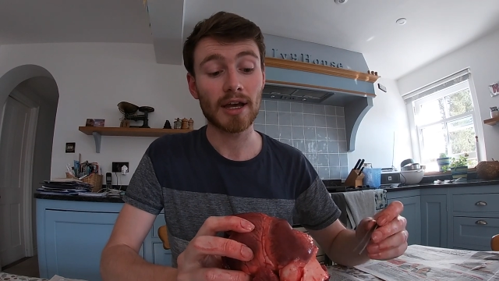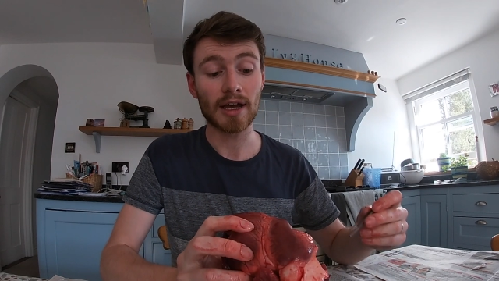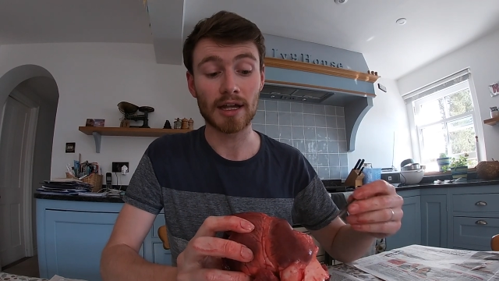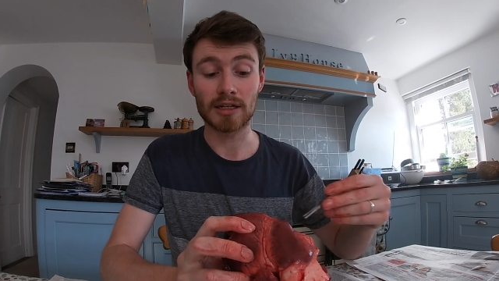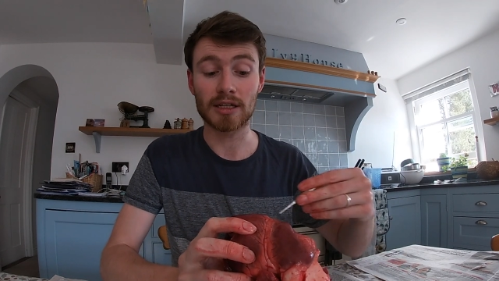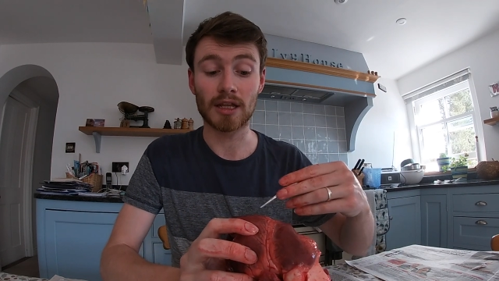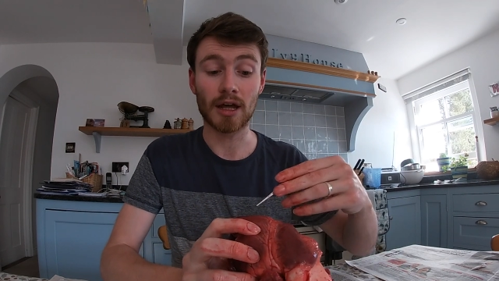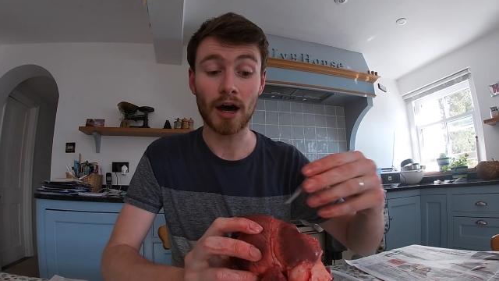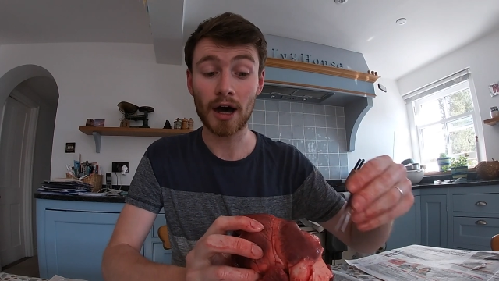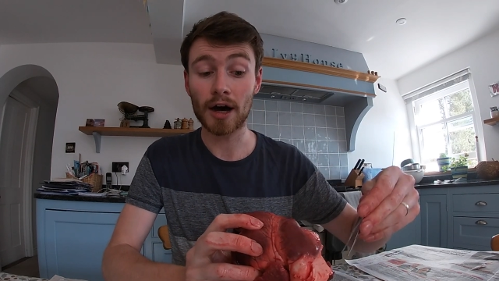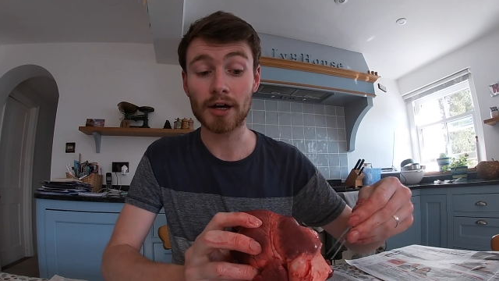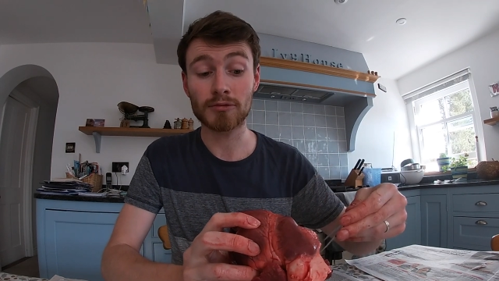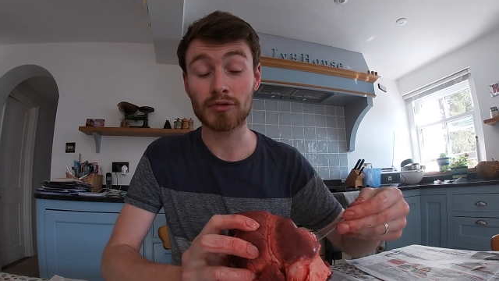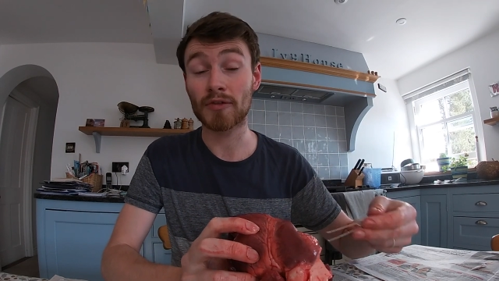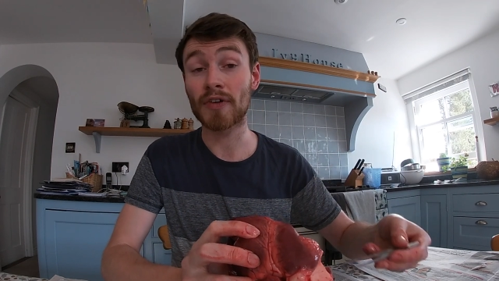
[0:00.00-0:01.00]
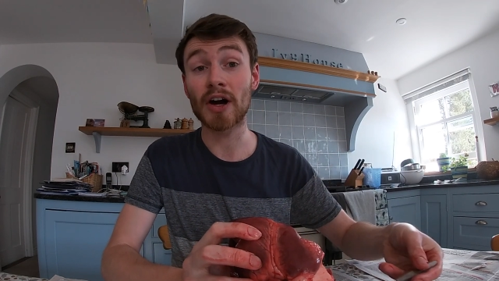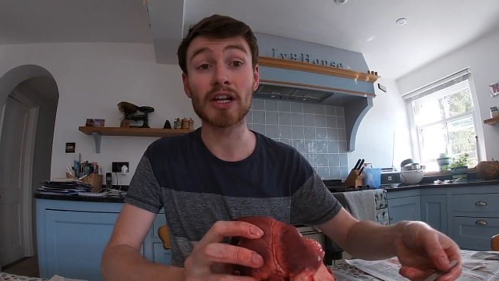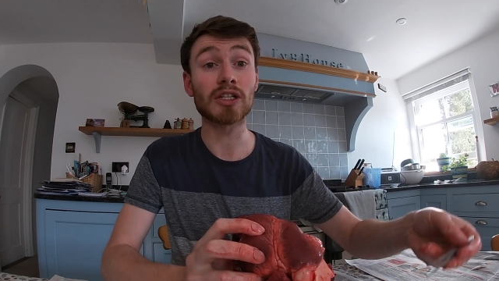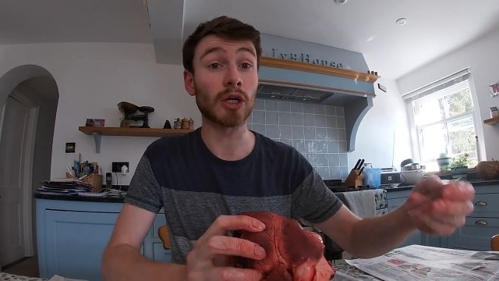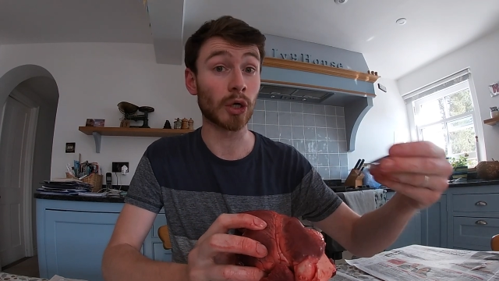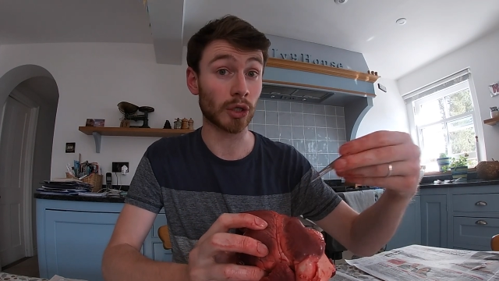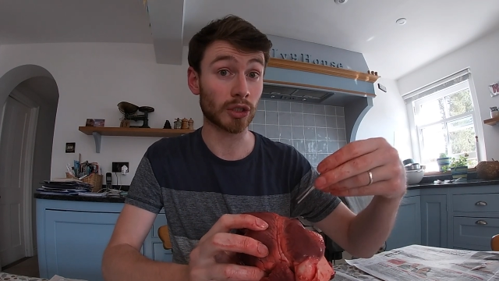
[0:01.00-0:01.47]
And so the heart
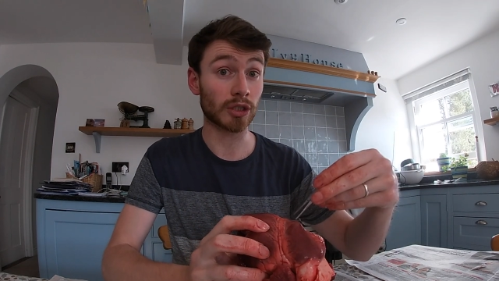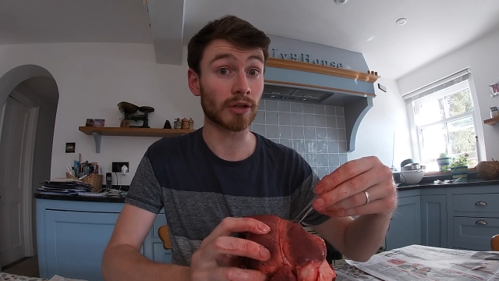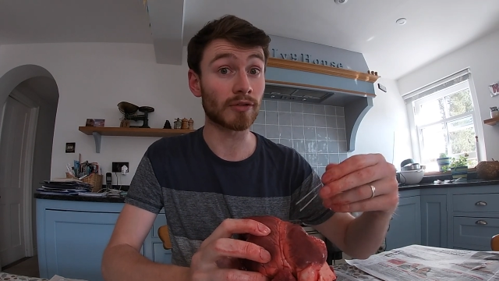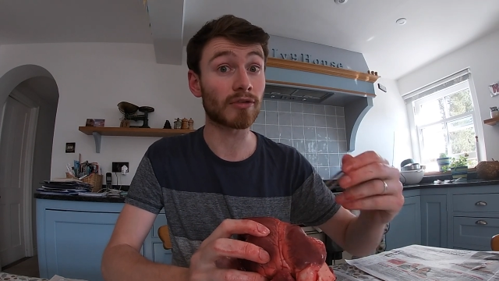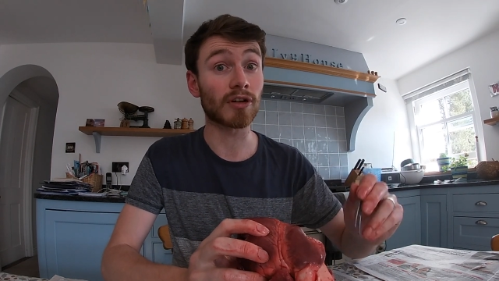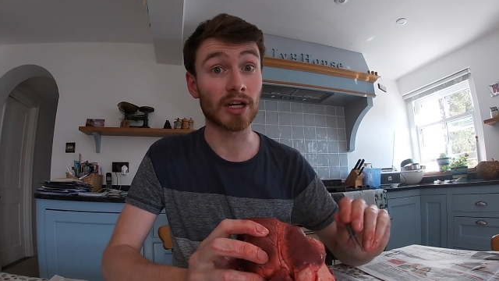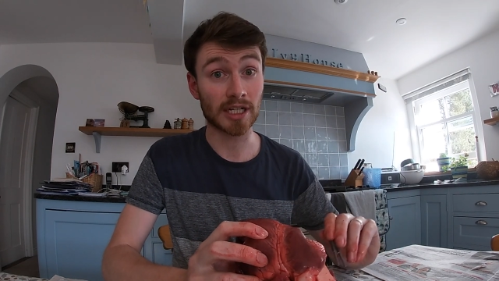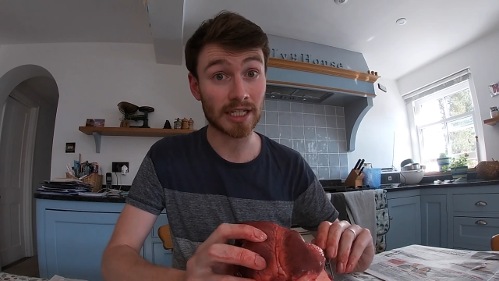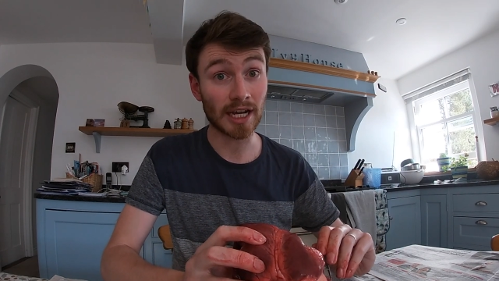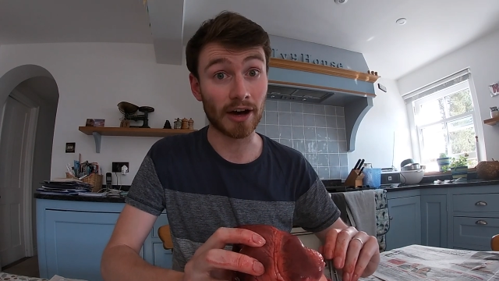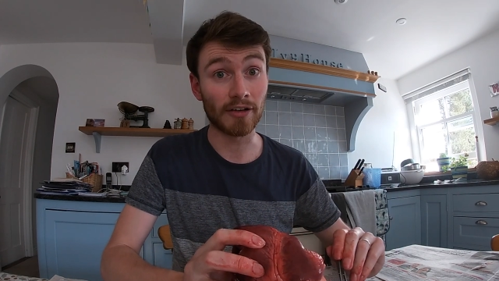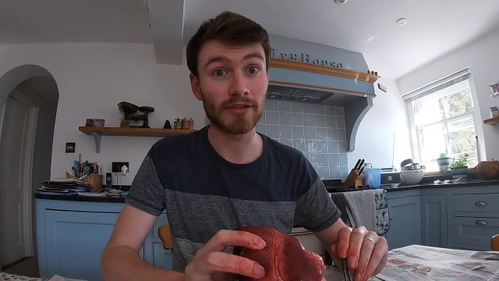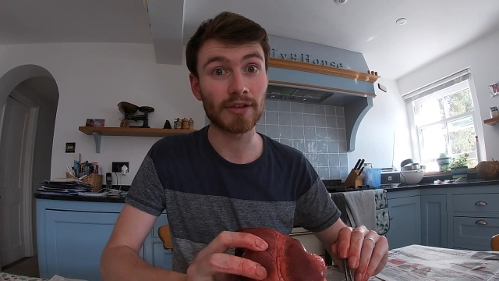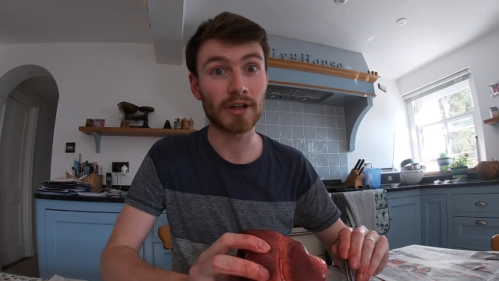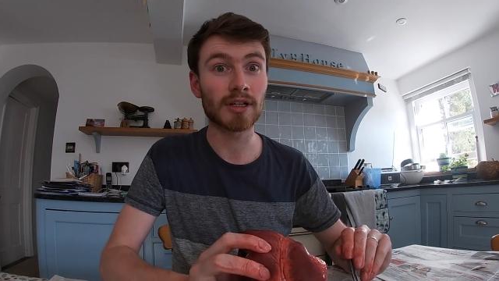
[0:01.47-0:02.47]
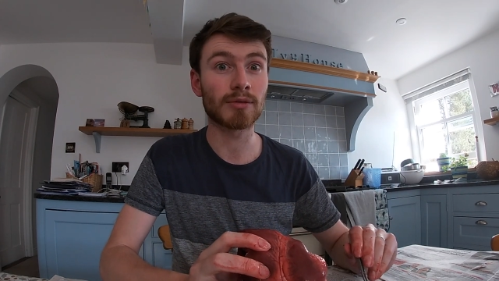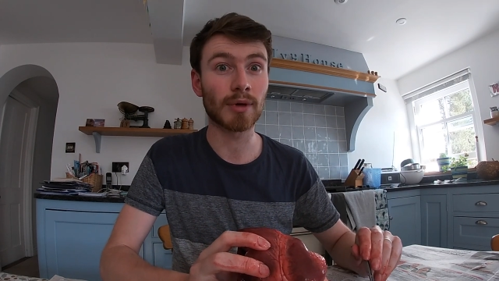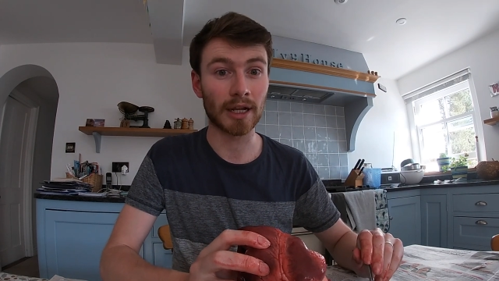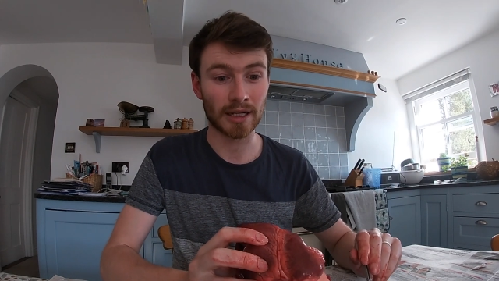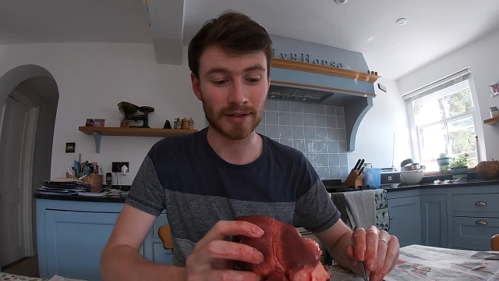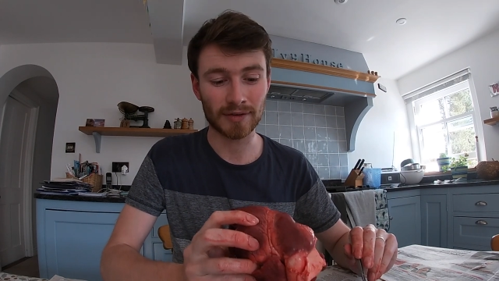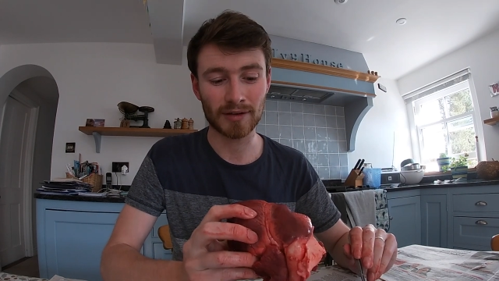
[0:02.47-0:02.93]
provides oxygen for itself as
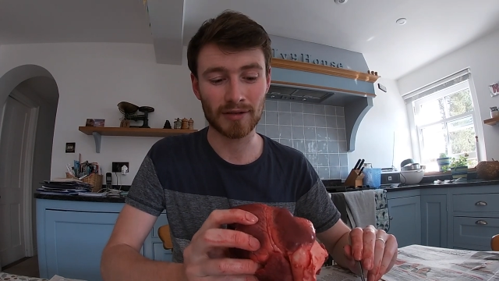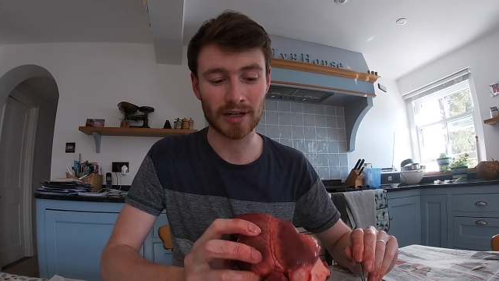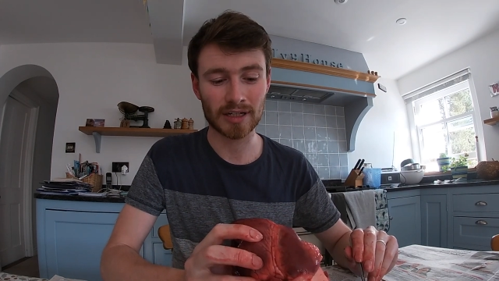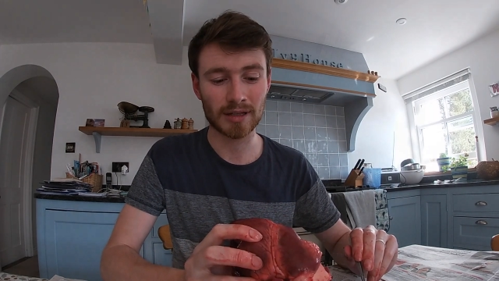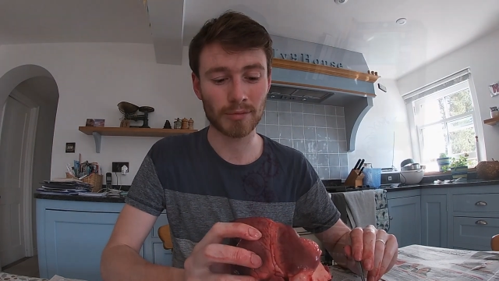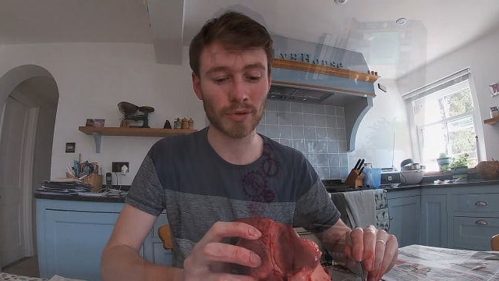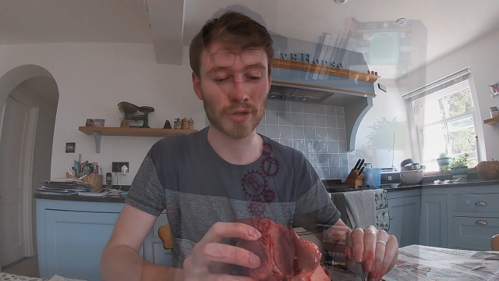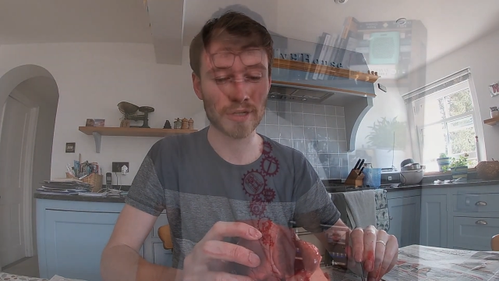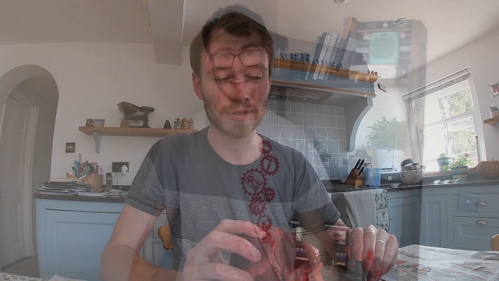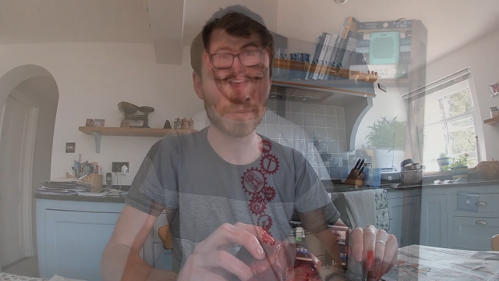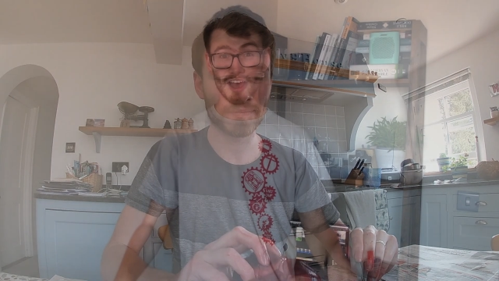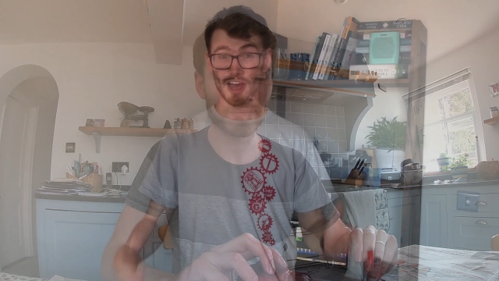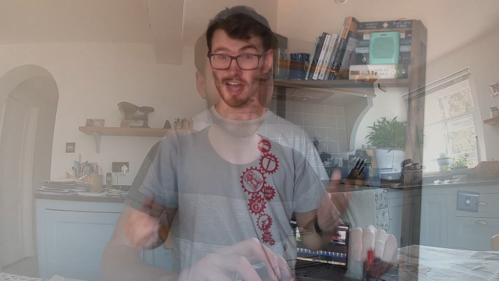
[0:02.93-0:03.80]
well as for the rest of the body.